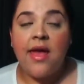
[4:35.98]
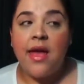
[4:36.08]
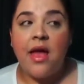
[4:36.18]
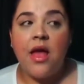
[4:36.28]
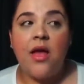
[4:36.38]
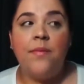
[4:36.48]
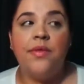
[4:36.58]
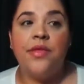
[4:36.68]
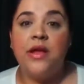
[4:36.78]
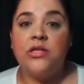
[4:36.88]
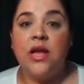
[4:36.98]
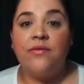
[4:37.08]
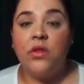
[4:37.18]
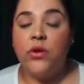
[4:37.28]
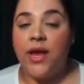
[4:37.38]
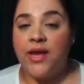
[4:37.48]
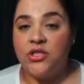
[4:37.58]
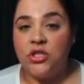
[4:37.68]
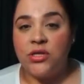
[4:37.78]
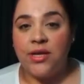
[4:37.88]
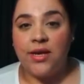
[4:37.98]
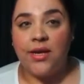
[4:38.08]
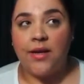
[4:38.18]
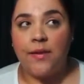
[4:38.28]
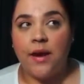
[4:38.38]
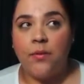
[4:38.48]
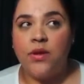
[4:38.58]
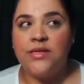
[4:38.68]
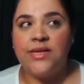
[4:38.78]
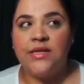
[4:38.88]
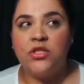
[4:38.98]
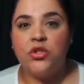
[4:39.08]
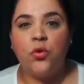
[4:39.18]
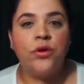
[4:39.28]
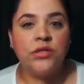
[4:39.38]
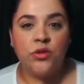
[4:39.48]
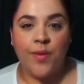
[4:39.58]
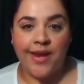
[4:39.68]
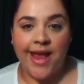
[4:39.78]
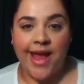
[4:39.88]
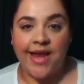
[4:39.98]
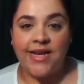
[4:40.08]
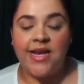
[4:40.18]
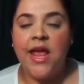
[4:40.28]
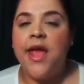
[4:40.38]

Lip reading: and they also have a location in, I want to say it's Torrance or Manhattan,